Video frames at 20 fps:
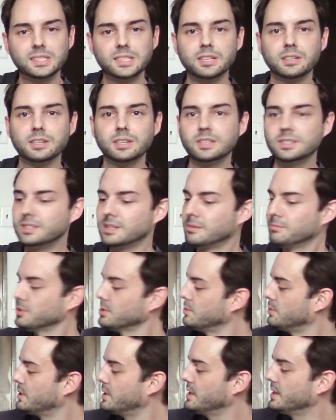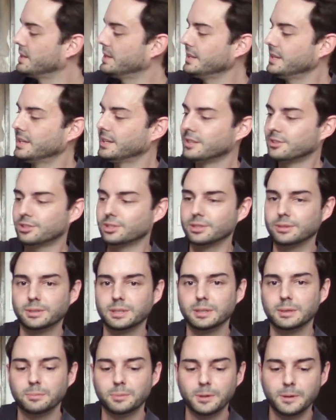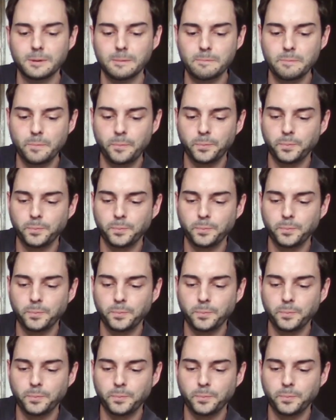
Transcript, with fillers: Series number 1. Yeah, I'll show it up here.